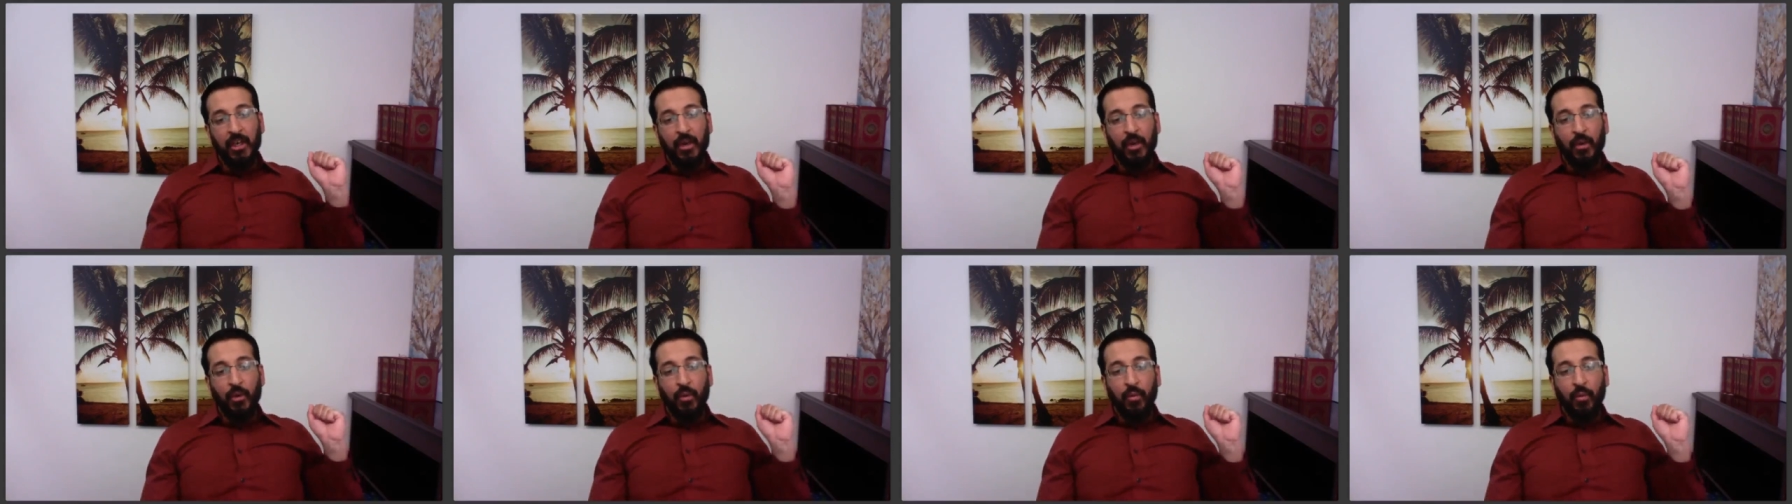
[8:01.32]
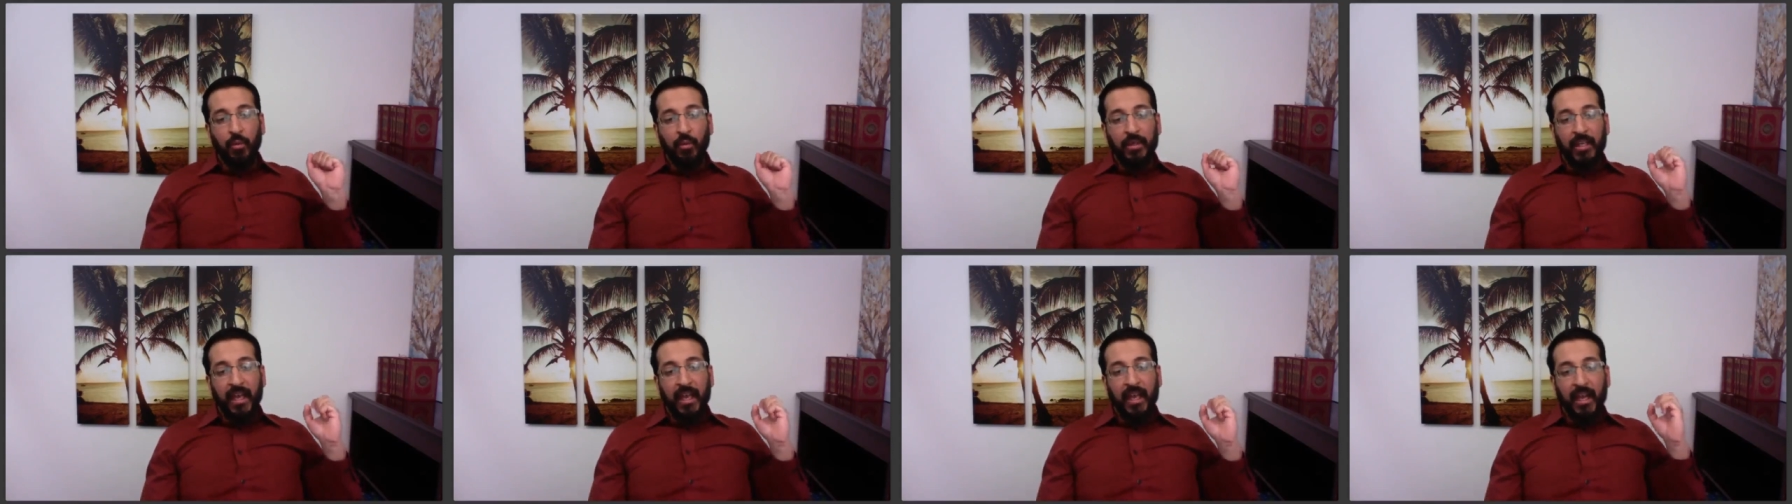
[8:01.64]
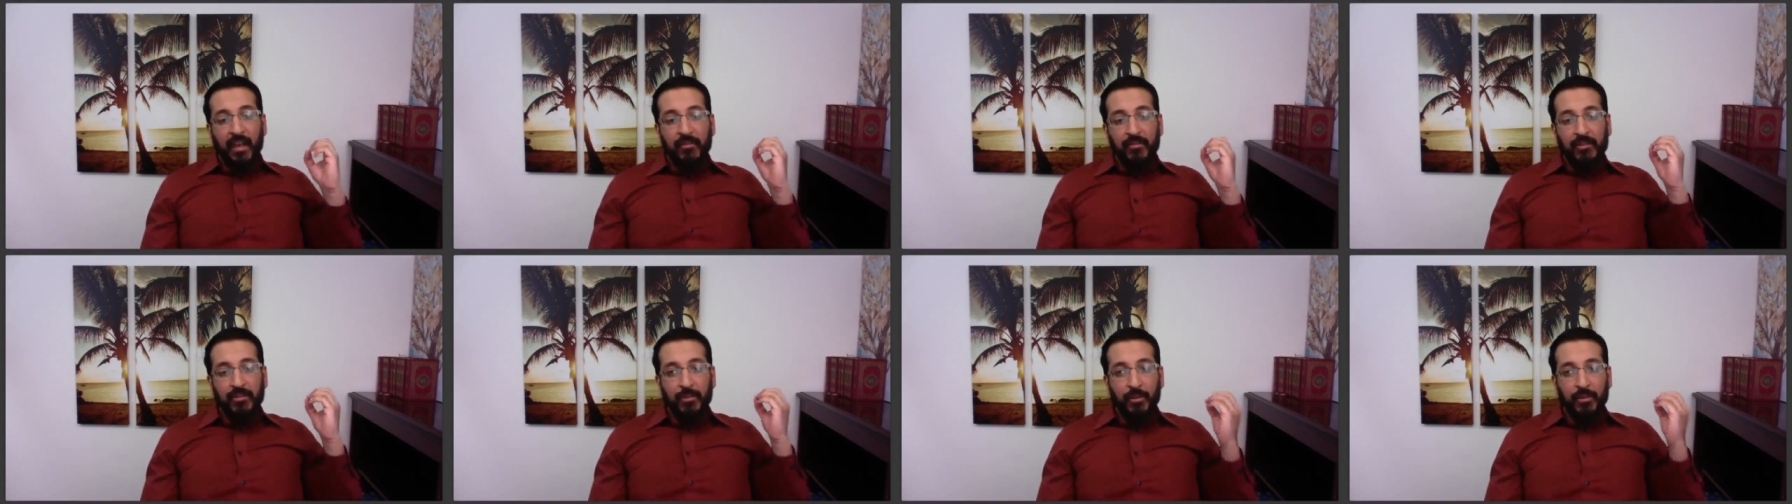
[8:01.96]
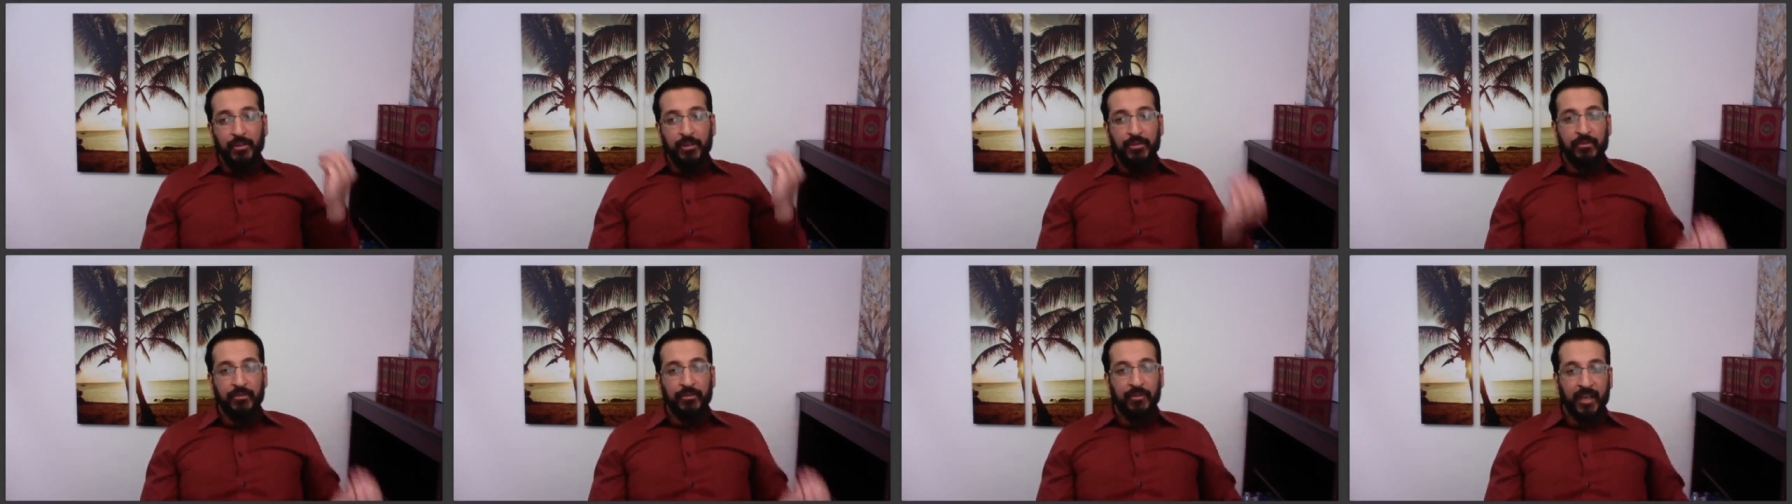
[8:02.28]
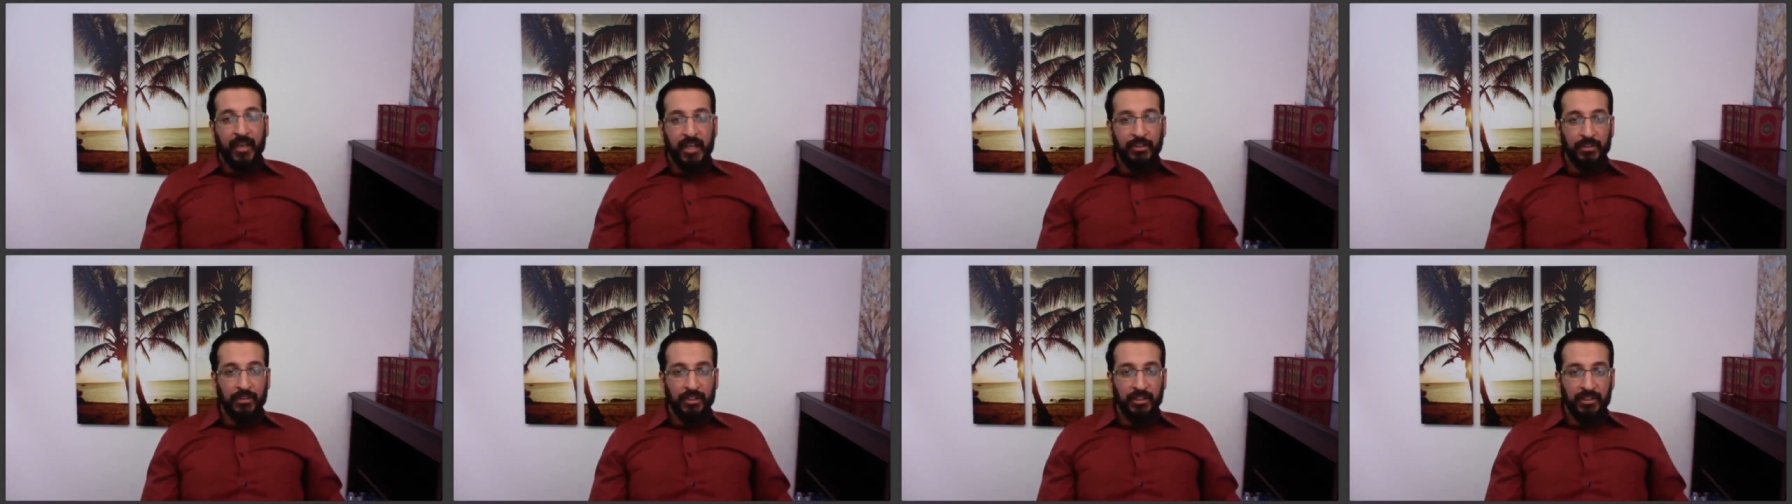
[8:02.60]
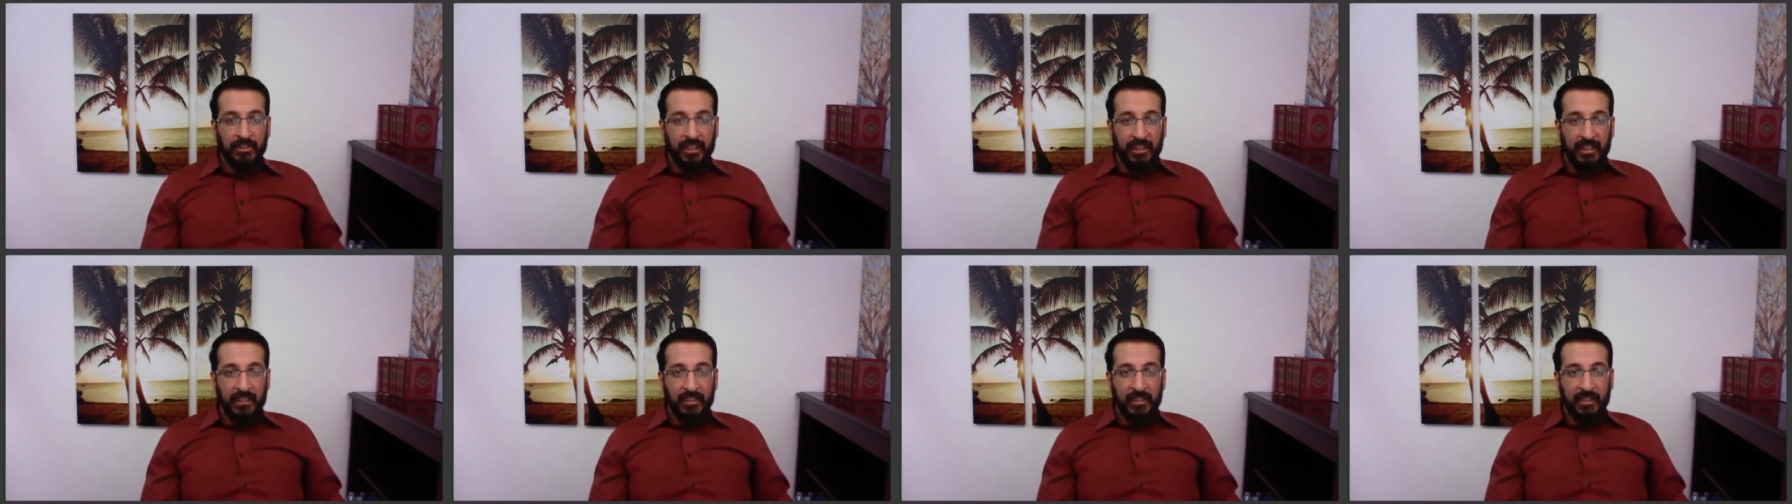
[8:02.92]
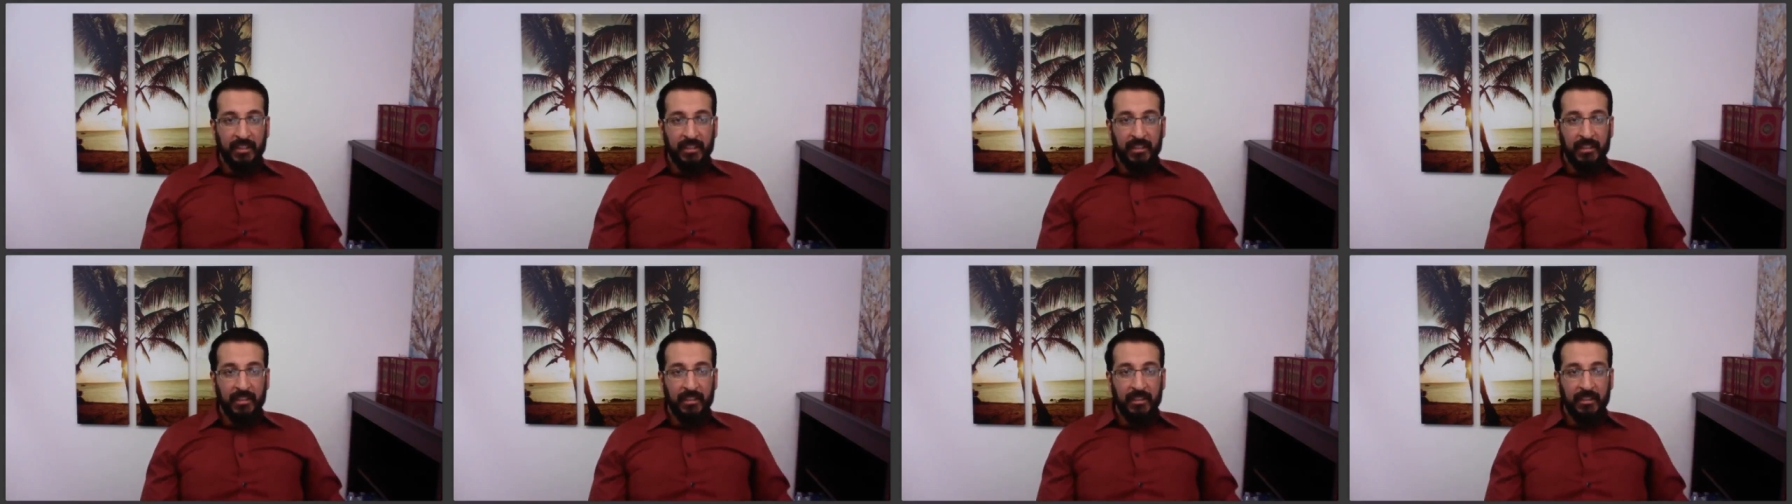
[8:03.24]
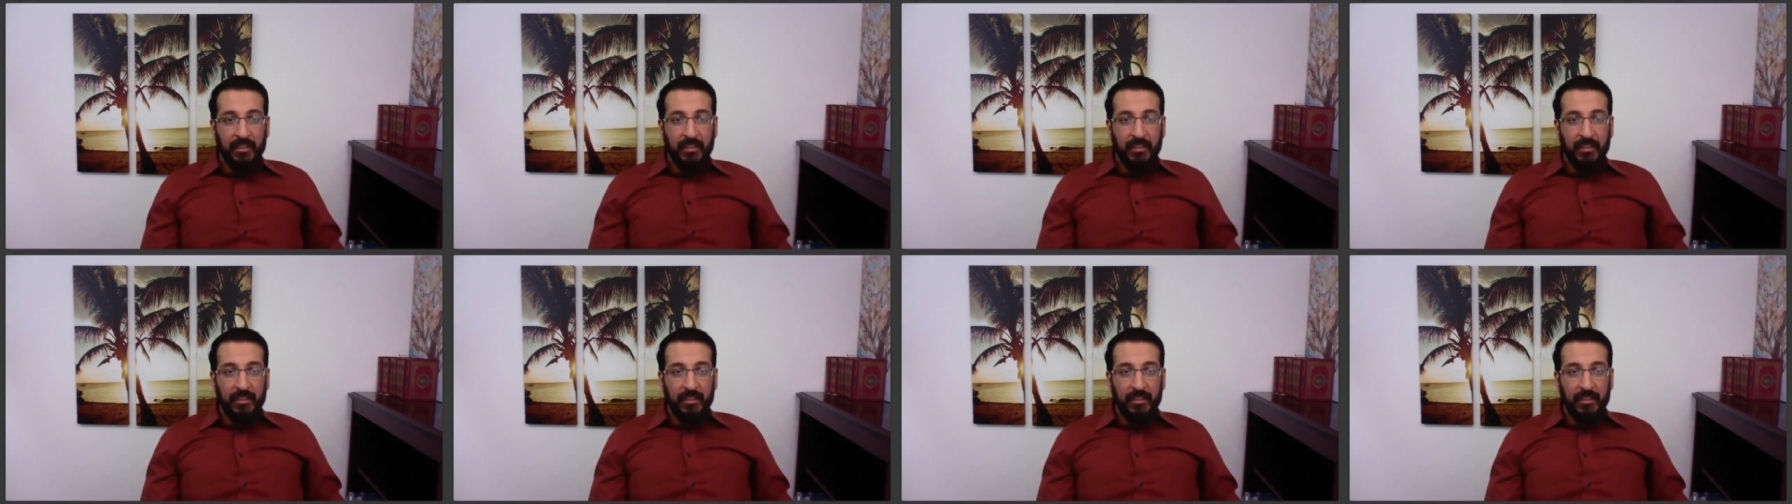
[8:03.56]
We have the most fragile psyche.